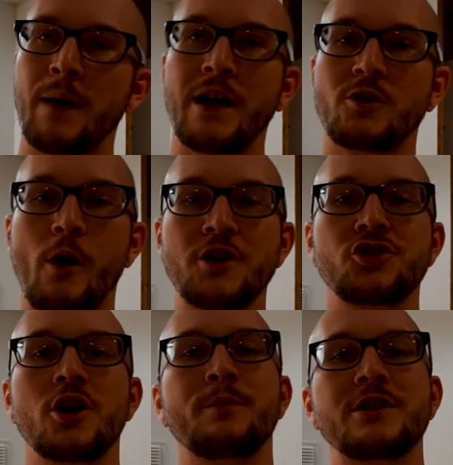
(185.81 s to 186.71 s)
I'm not quite
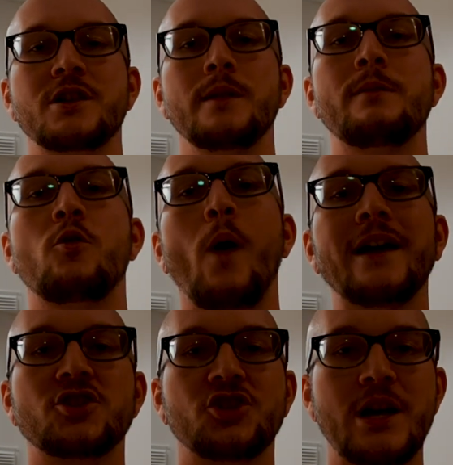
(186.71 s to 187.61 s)
sure, but it's gonna be
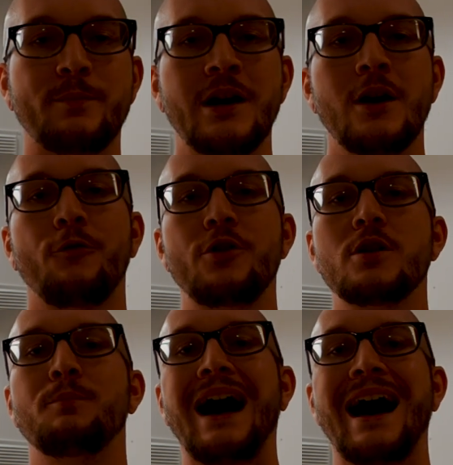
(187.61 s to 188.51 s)
quite cheap for
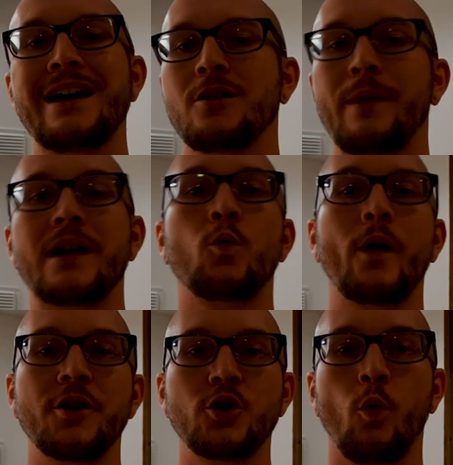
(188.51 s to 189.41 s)
you to buy no matter
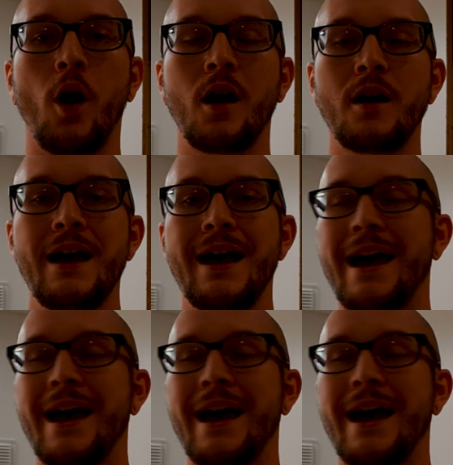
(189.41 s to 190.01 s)
where you are.